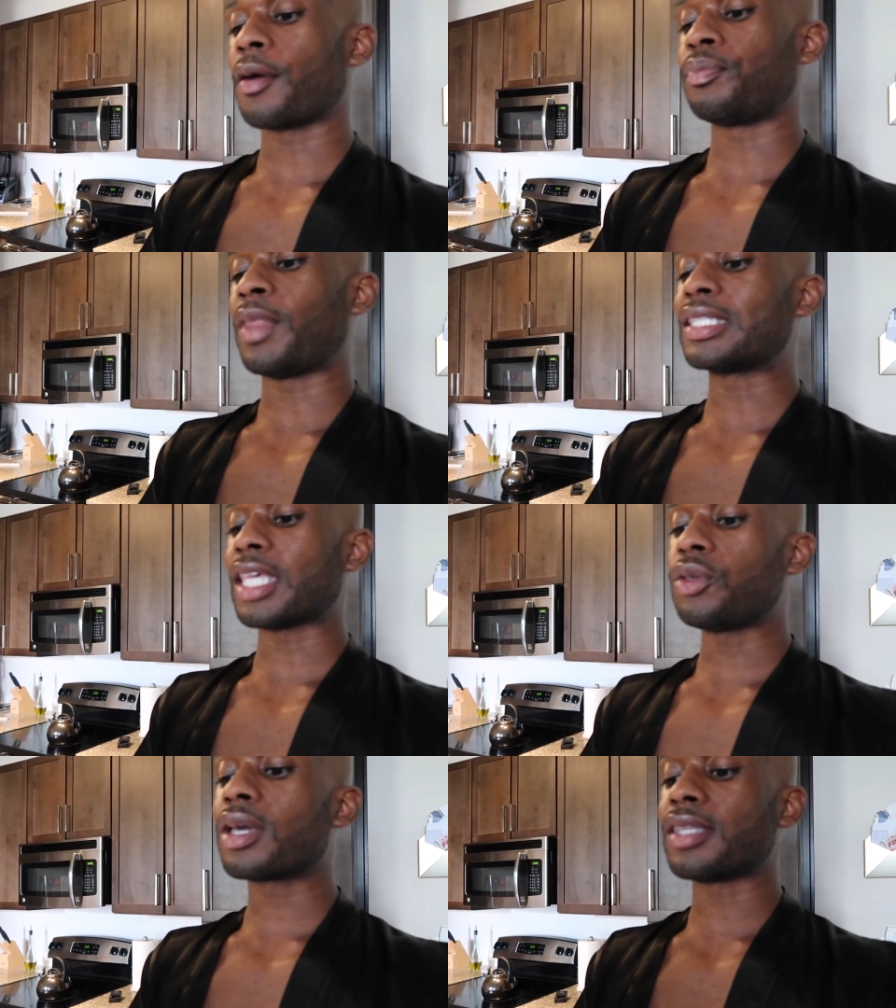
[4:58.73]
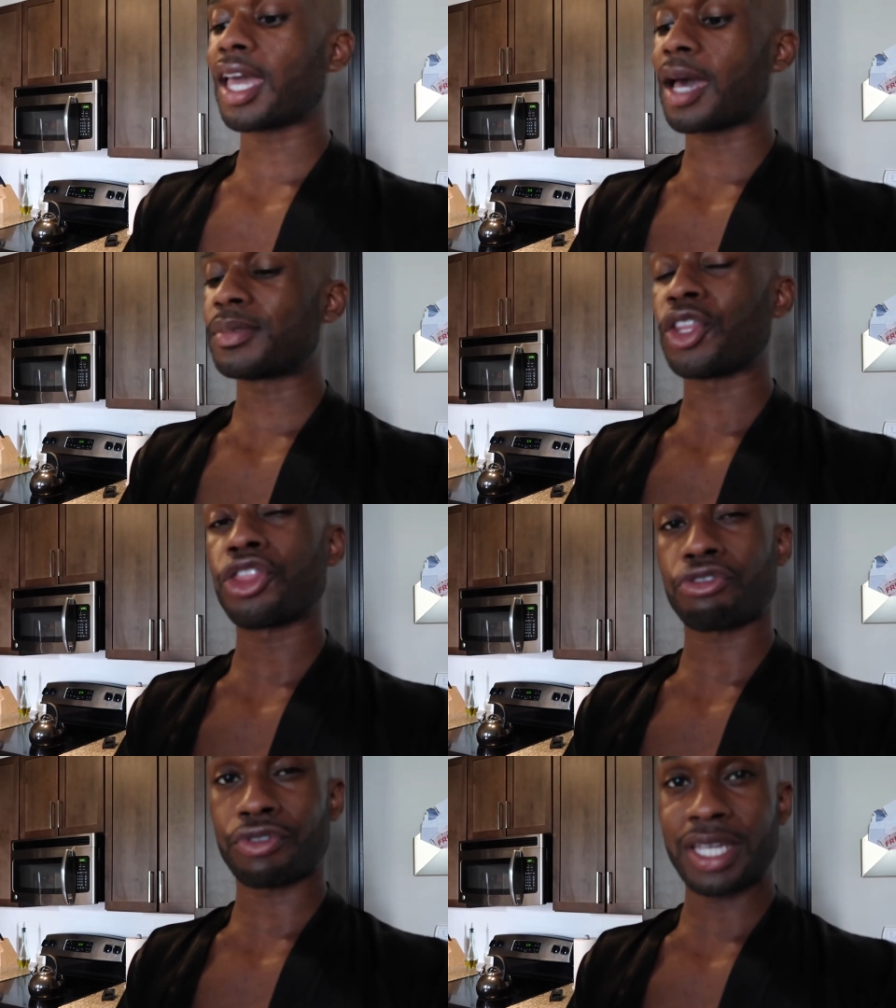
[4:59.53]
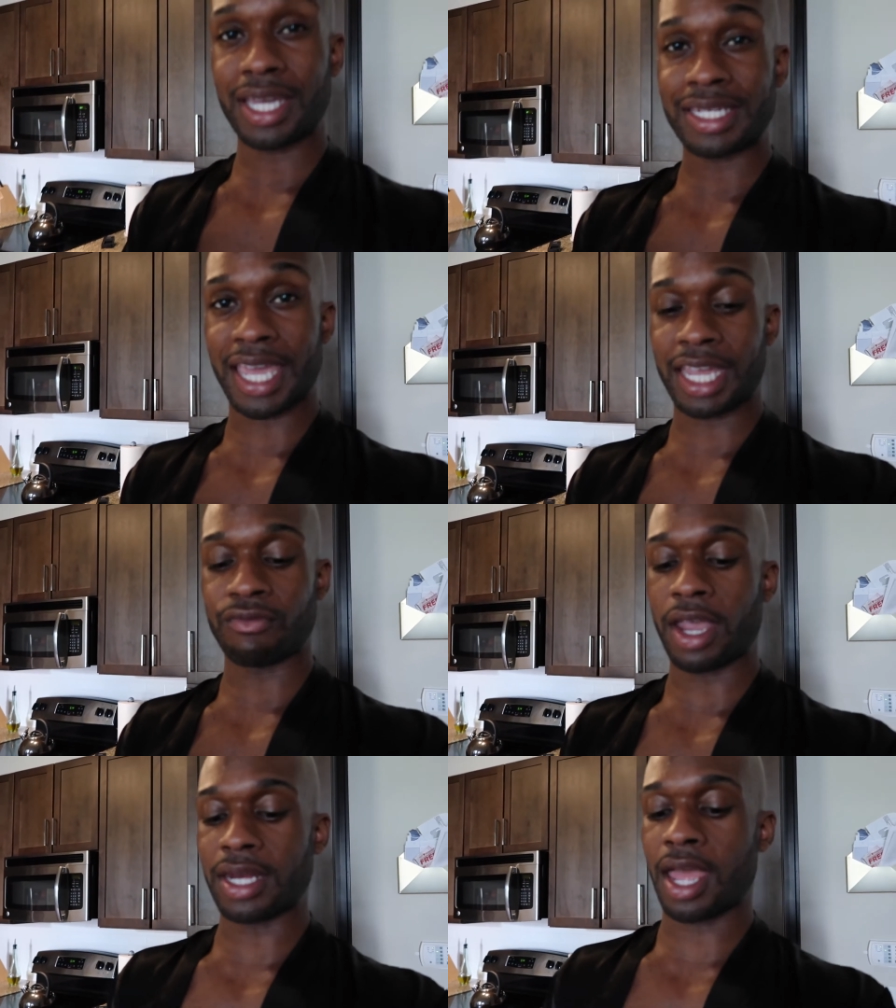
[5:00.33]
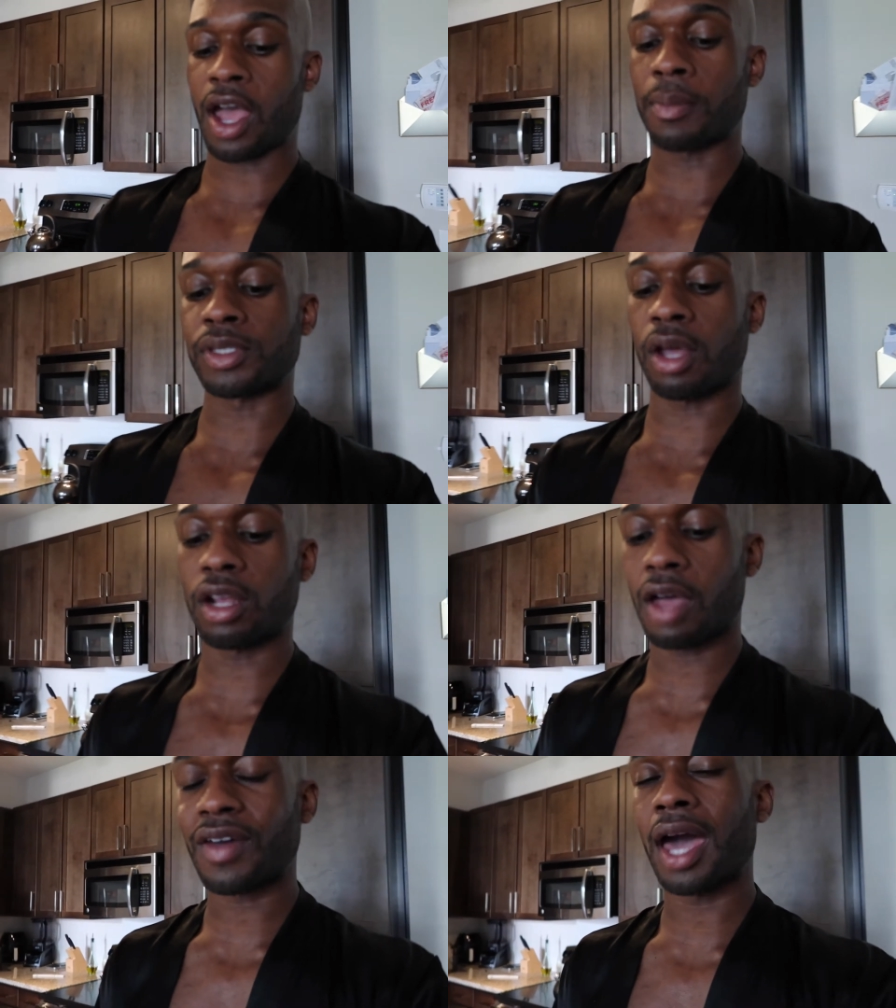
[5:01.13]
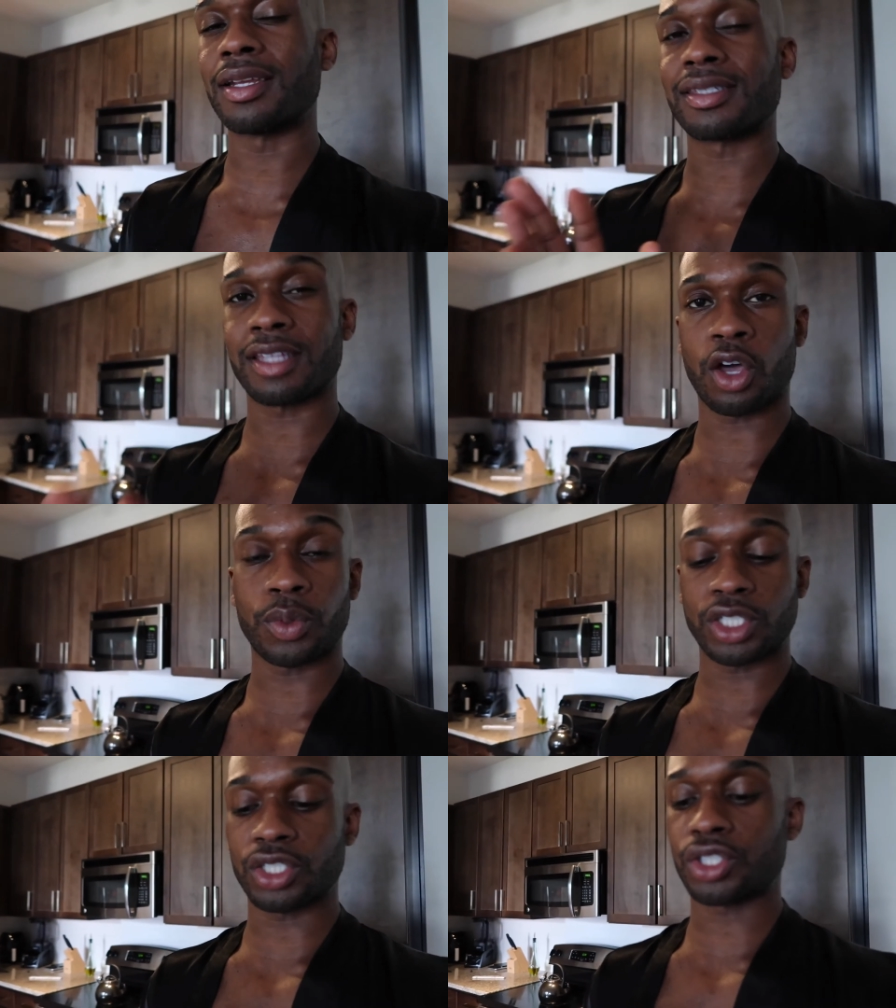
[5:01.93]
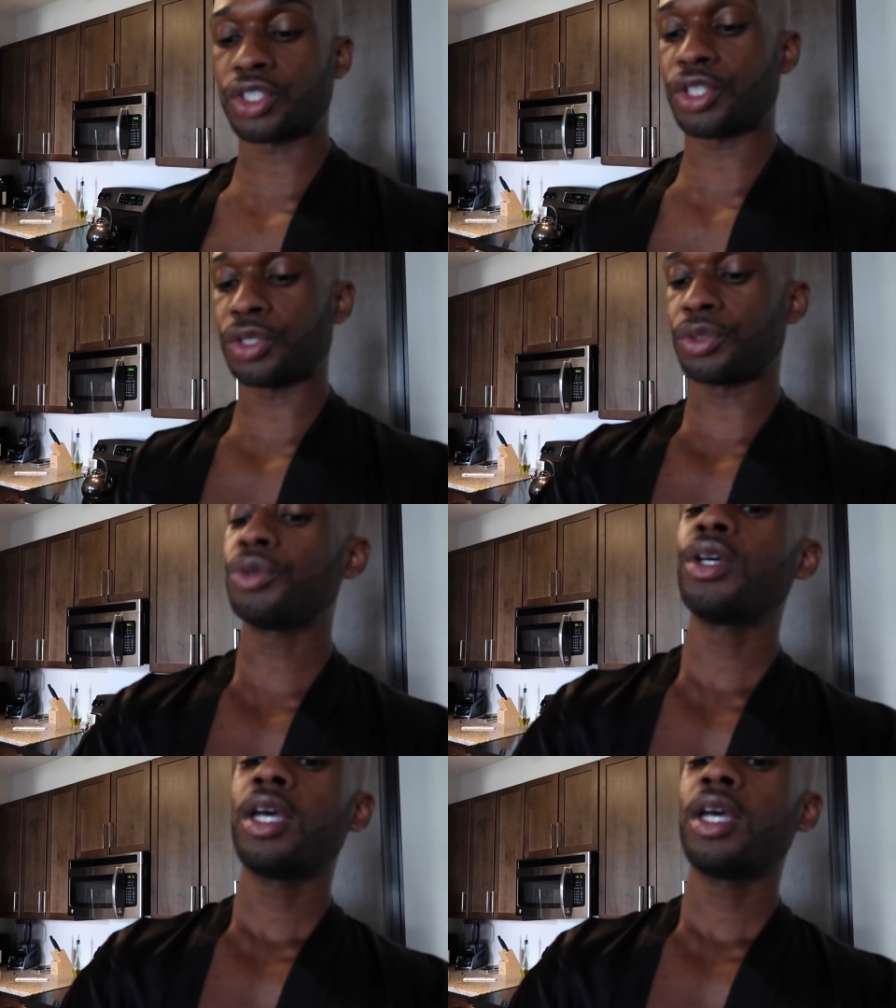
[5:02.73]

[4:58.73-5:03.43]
They say you can take up to 3 a day. Right now, I'm starting off kind of slow with just 2.